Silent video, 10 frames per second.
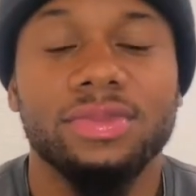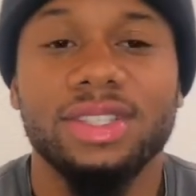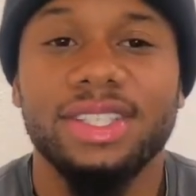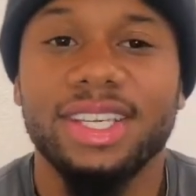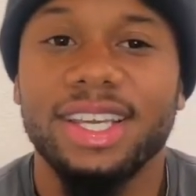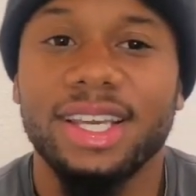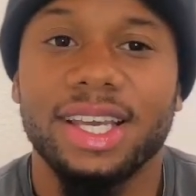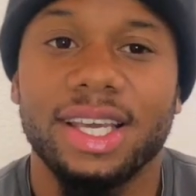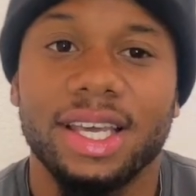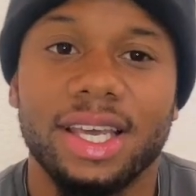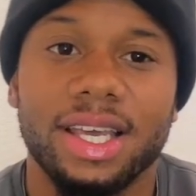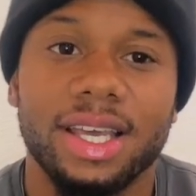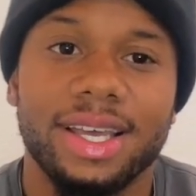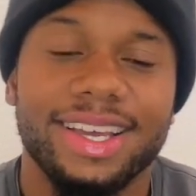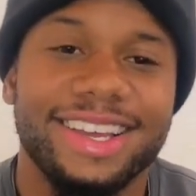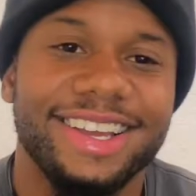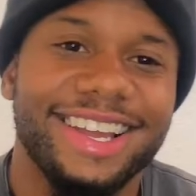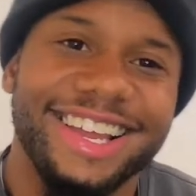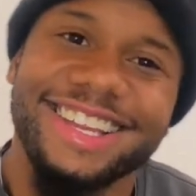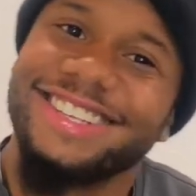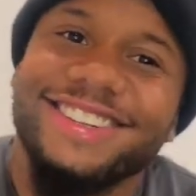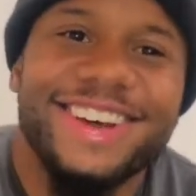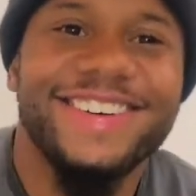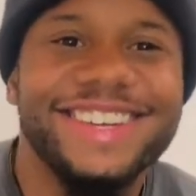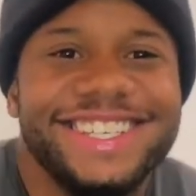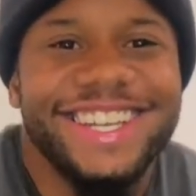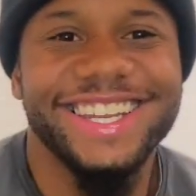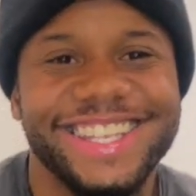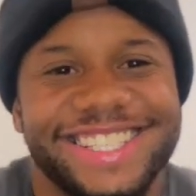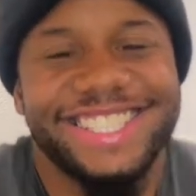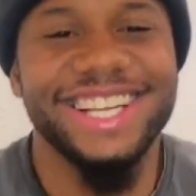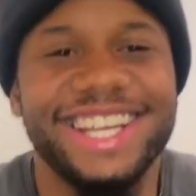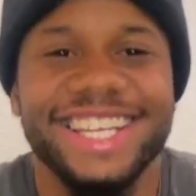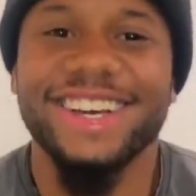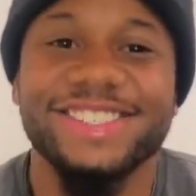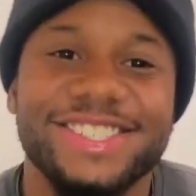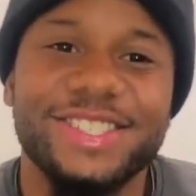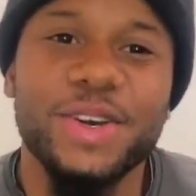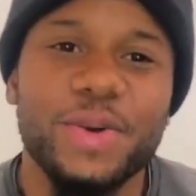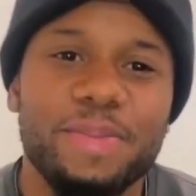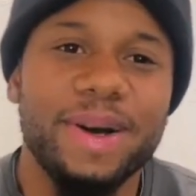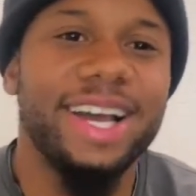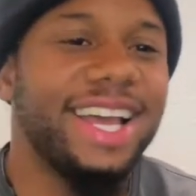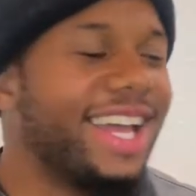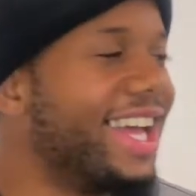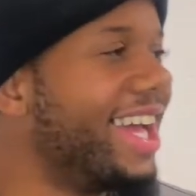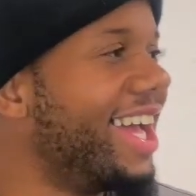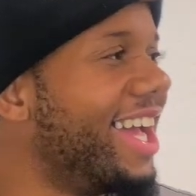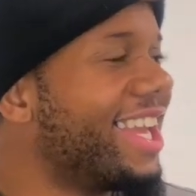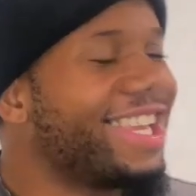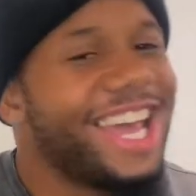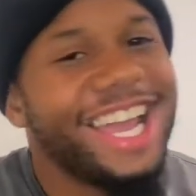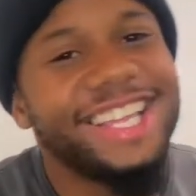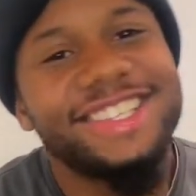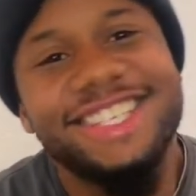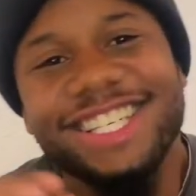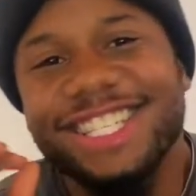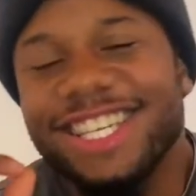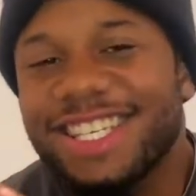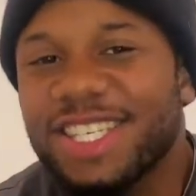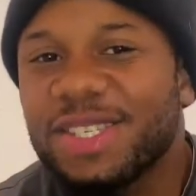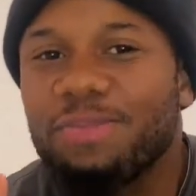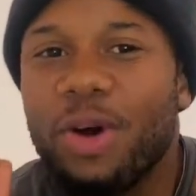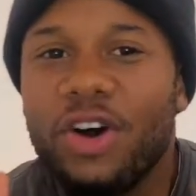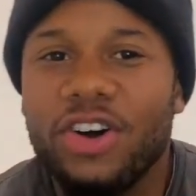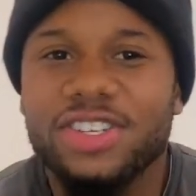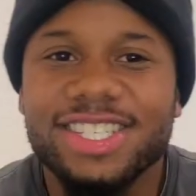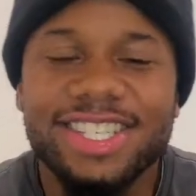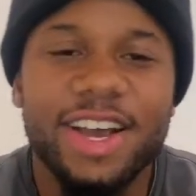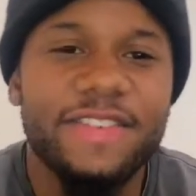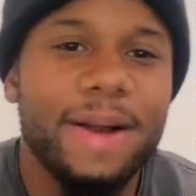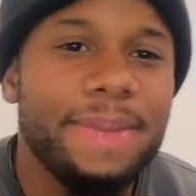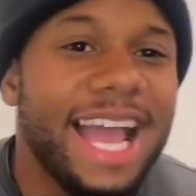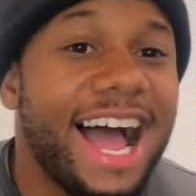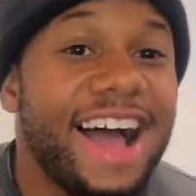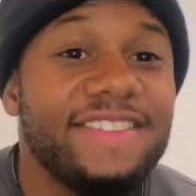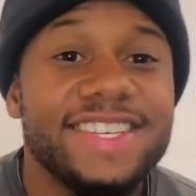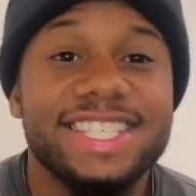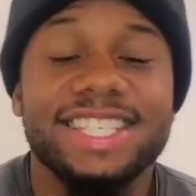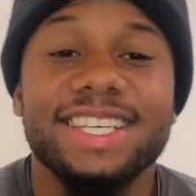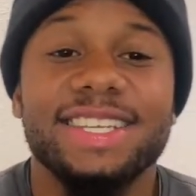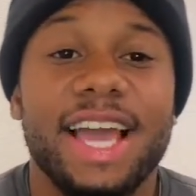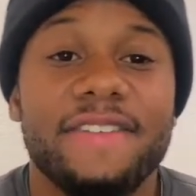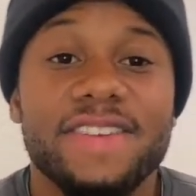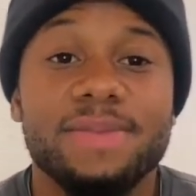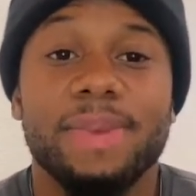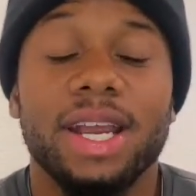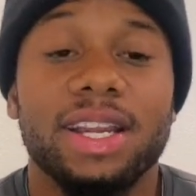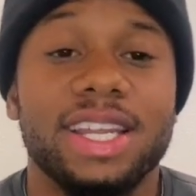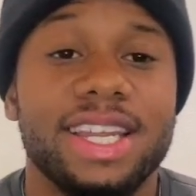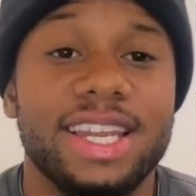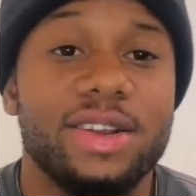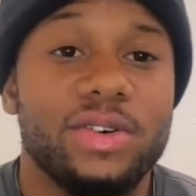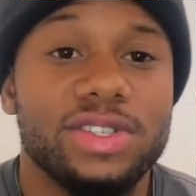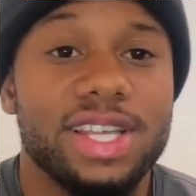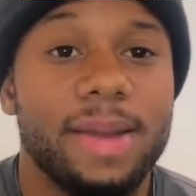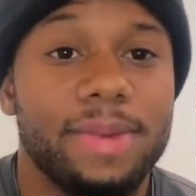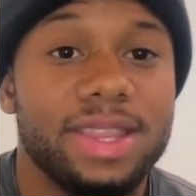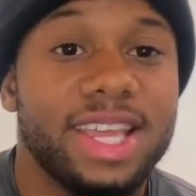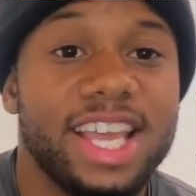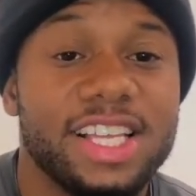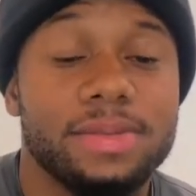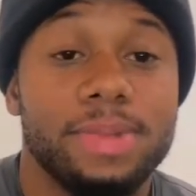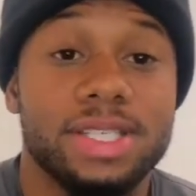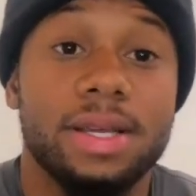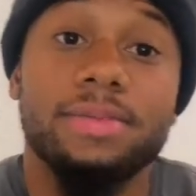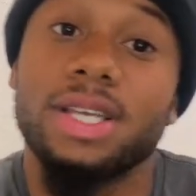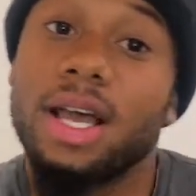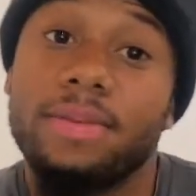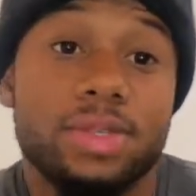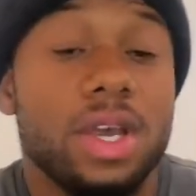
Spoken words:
Yeah. And we do something else too, but like, just the small stuff. I mean, obviously life is bigger than those type of things, but sometimes